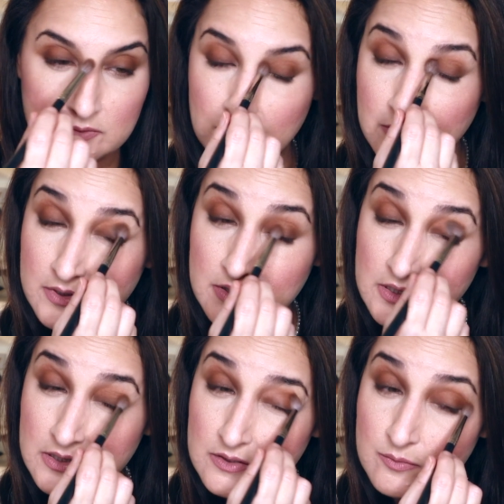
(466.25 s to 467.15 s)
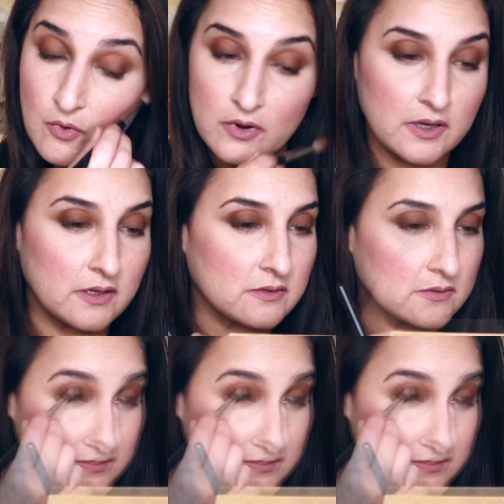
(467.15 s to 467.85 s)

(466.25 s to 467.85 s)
on an Eid morning